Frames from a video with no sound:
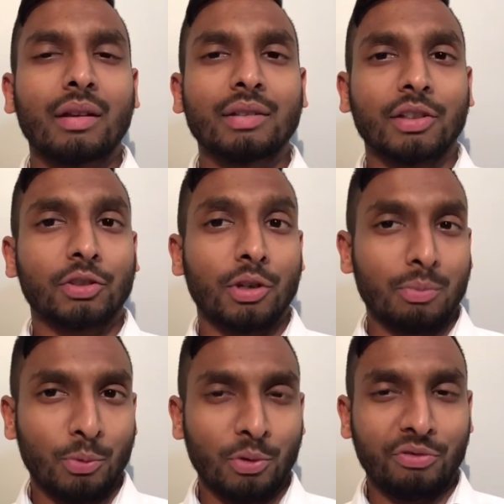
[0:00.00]
that's going to
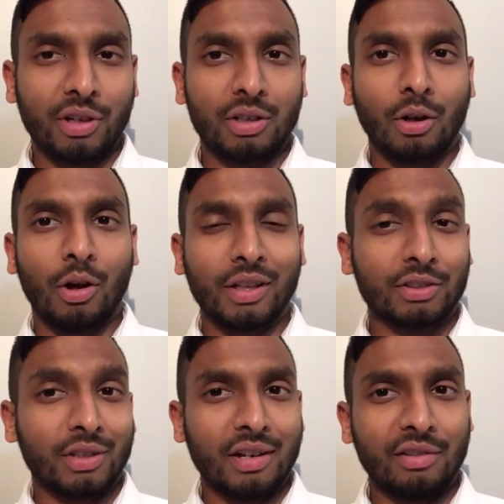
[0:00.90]
move it or that's
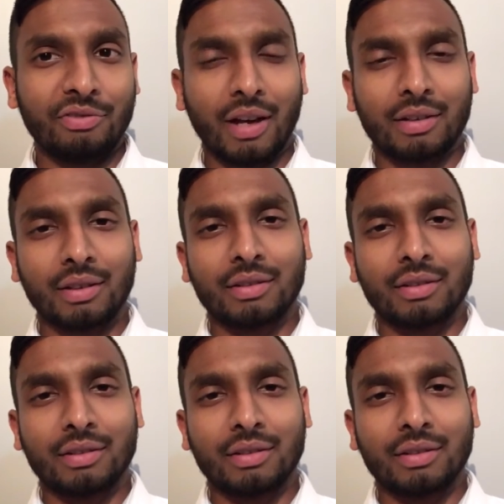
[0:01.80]
going to affect